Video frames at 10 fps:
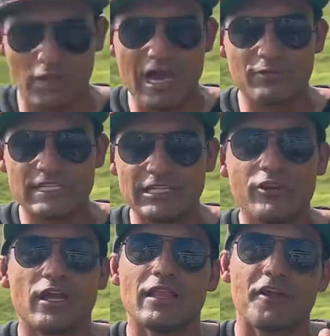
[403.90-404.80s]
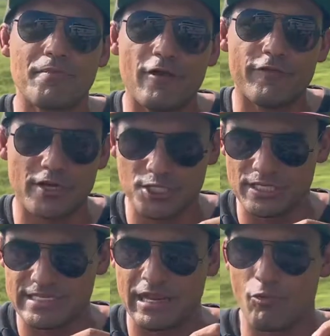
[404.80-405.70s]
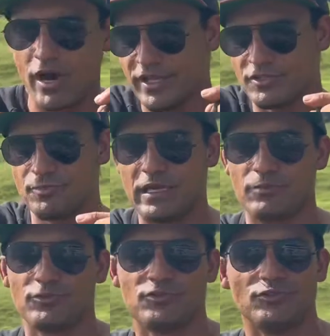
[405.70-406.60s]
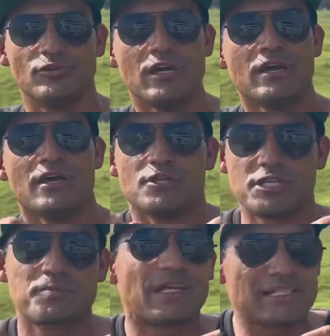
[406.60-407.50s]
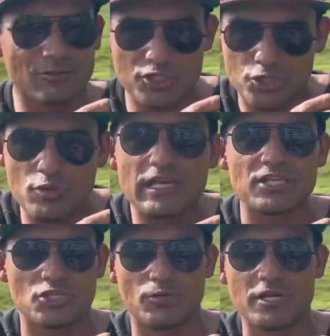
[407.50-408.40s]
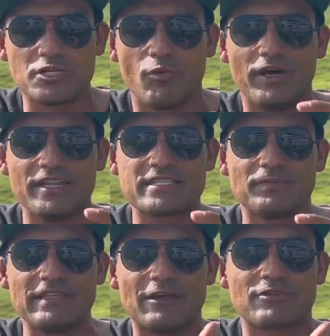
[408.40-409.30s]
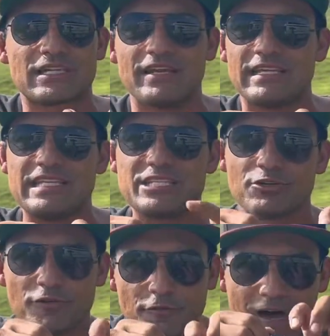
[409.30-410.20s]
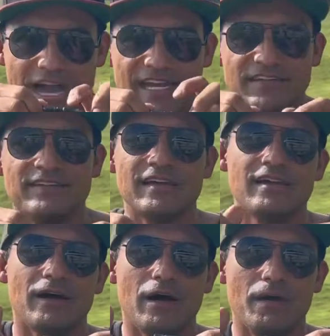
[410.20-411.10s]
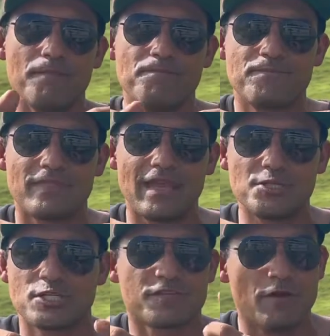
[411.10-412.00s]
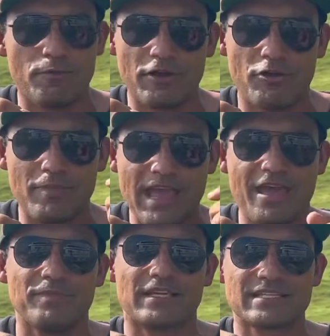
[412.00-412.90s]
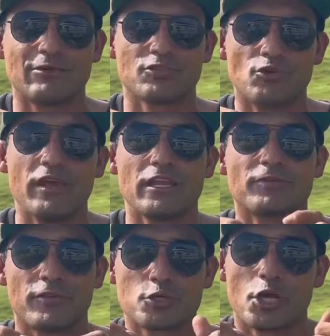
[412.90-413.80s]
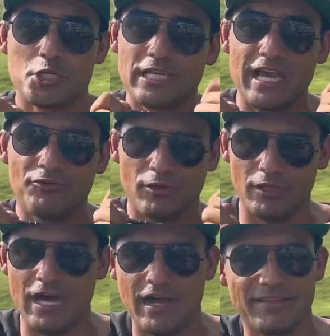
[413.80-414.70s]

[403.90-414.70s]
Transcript: I was clearing a lot of malfunctions, and I wanted to be able to, just because I was doing it so much, I wanted something that was kind of easier to find, and just felt better in my hand because I was going up to the charging handle a lot.